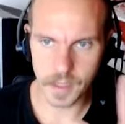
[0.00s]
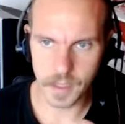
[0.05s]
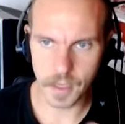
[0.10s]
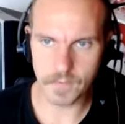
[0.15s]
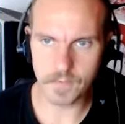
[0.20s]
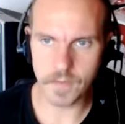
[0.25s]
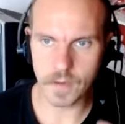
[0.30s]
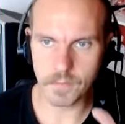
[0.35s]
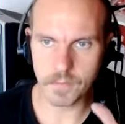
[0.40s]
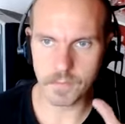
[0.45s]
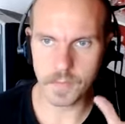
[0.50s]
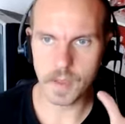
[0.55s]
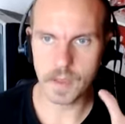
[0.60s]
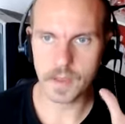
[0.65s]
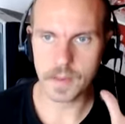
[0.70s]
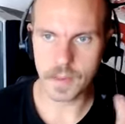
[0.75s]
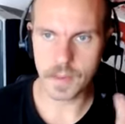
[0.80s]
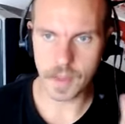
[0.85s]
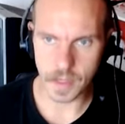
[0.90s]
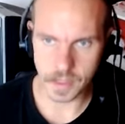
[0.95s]
Give them
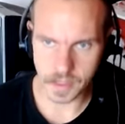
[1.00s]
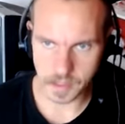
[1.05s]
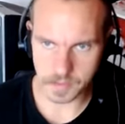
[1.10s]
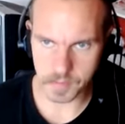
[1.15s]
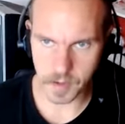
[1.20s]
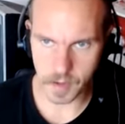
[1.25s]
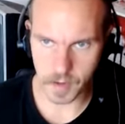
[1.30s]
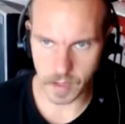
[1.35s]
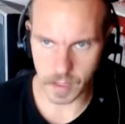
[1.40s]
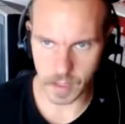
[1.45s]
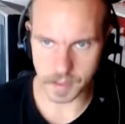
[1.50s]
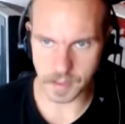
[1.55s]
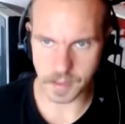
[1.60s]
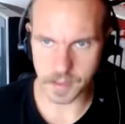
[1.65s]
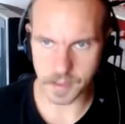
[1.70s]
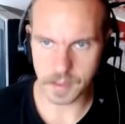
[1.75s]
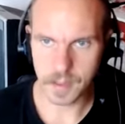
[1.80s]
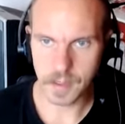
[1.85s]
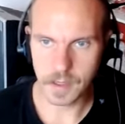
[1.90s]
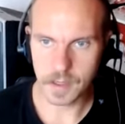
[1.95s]
the
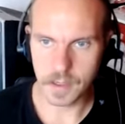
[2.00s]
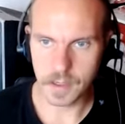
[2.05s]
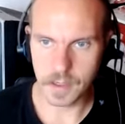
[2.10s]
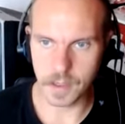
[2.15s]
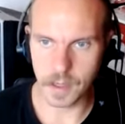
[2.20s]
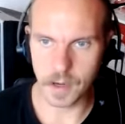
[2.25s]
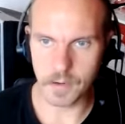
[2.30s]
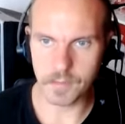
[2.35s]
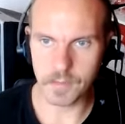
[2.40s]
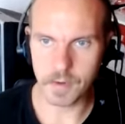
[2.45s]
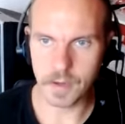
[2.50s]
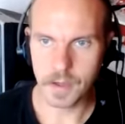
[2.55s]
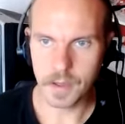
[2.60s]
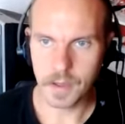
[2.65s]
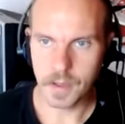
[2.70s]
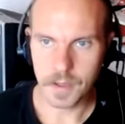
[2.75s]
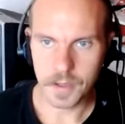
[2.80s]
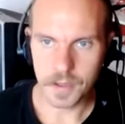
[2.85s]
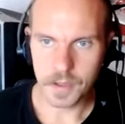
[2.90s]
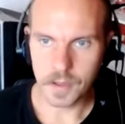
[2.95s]
experience.
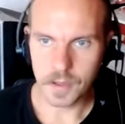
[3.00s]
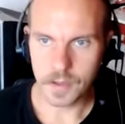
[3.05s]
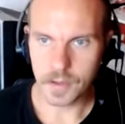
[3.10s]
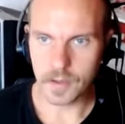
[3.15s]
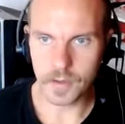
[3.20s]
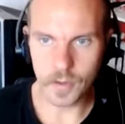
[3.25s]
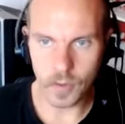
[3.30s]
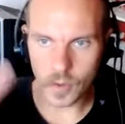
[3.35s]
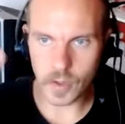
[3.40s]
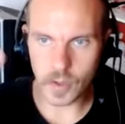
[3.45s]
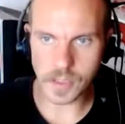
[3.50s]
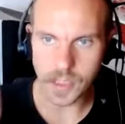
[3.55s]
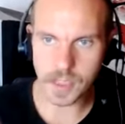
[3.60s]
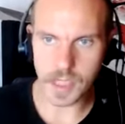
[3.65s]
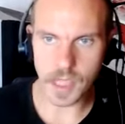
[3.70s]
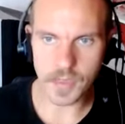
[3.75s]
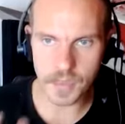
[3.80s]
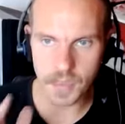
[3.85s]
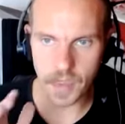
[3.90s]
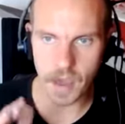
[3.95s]
You could
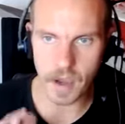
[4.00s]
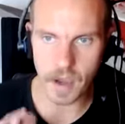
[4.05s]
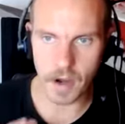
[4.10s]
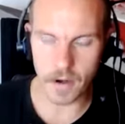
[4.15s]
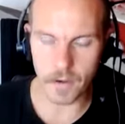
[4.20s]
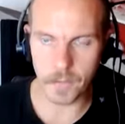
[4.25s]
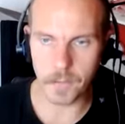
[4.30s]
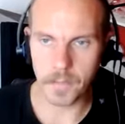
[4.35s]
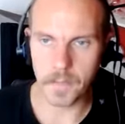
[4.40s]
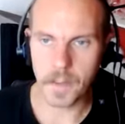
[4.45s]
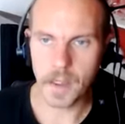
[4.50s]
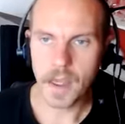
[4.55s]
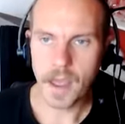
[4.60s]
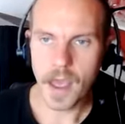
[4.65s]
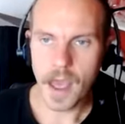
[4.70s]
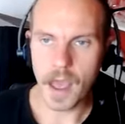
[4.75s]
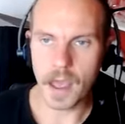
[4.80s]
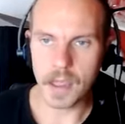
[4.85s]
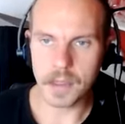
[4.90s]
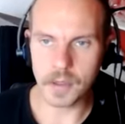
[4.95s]
sit there
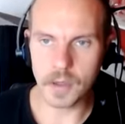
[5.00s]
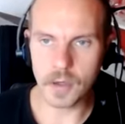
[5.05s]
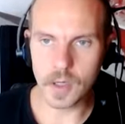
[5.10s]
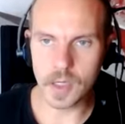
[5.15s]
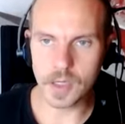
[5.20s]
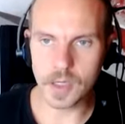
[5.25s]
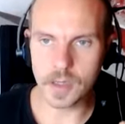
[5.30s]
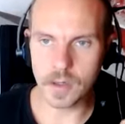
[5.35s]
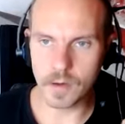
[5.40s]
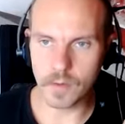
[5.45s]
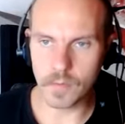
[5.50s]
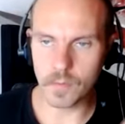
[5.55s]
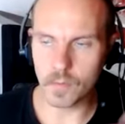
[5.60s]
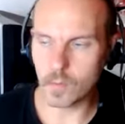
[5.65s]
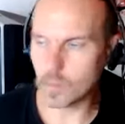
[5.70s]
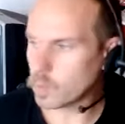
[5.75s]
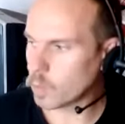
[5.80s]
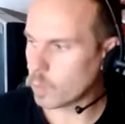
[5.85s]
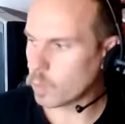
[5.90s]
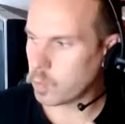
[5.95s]
and you could
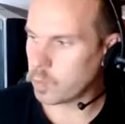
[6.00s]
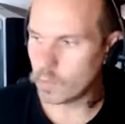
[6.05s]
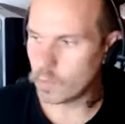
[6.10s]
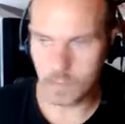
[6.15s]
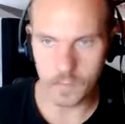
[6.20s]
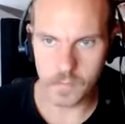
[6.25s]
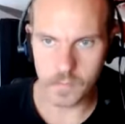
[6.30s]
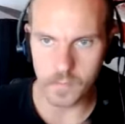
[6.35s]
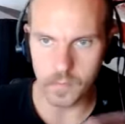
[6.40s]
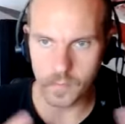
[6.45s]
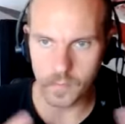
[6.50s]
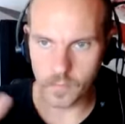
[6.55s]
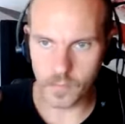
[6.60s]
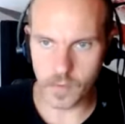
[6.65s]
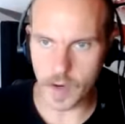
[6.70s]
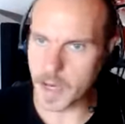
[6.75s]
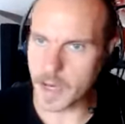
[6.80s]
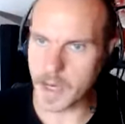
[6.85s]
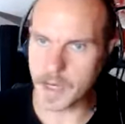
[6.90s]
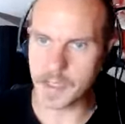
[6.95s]

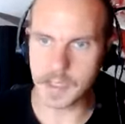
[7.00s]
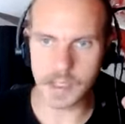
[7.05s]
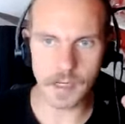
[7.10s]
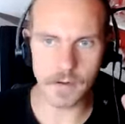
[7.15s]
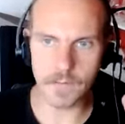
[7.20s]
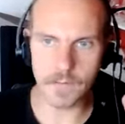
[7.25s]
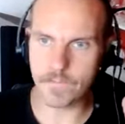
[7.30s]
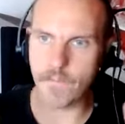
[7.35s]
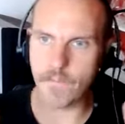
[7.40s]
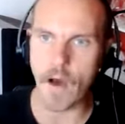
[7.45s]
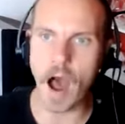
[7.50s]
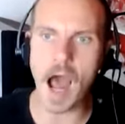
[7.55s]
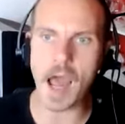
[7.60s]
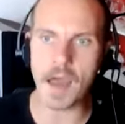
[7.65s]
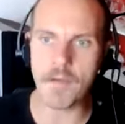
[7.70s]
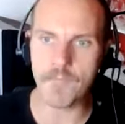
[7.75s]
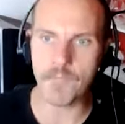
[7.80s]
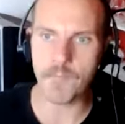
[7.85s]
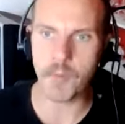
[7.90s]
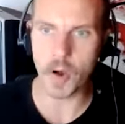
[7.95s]
read
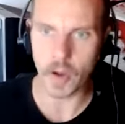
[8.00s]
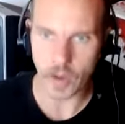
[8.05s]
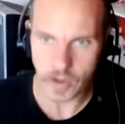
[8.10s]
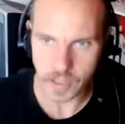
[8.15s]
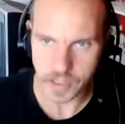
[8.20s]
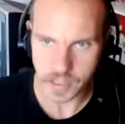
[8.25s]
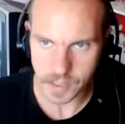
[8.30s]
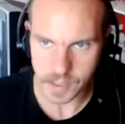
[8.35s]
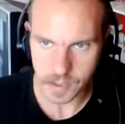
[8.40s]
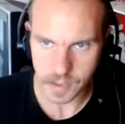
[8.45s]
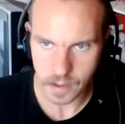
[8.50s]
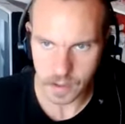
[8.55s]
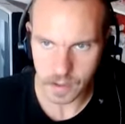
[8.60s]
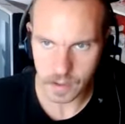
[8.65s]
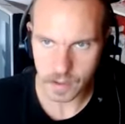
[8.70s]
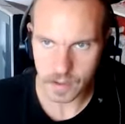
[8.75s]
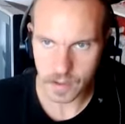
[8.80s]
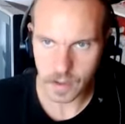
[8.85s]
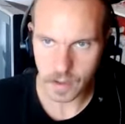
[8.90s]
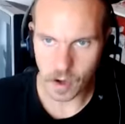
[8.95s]
5 books
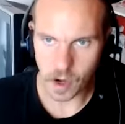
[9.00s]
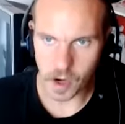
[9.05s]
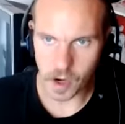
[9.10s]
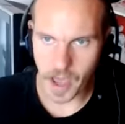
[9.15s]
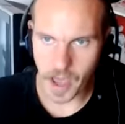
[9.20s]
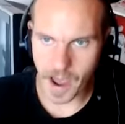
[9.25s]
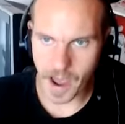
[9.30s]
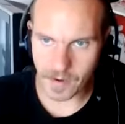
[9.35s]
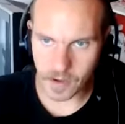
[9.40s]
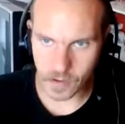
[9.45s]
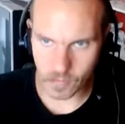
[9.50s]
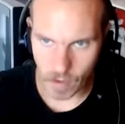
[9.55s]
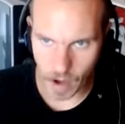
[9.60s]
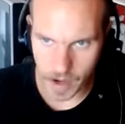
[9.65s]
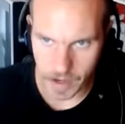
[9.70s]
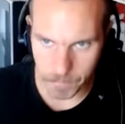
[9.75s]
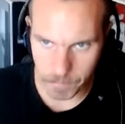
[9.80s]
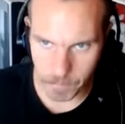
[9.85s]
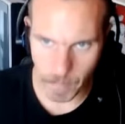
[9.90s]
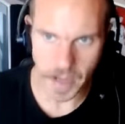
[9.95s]
on how to
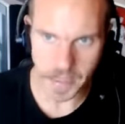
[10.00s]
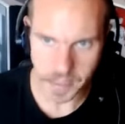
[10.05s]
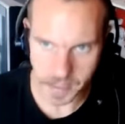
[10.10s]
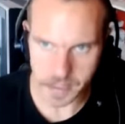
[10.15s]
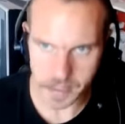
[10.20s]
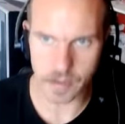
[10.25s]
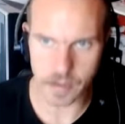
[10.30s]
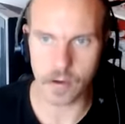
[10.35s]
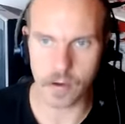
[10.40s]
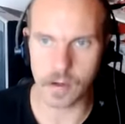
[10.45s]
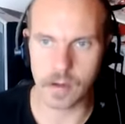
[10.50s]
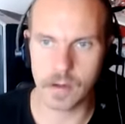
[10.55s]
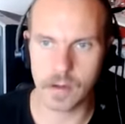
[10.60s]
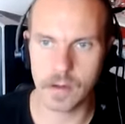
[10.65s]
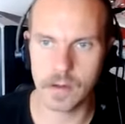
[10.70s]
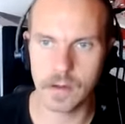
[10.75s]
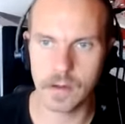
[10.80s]
ride a bicycle,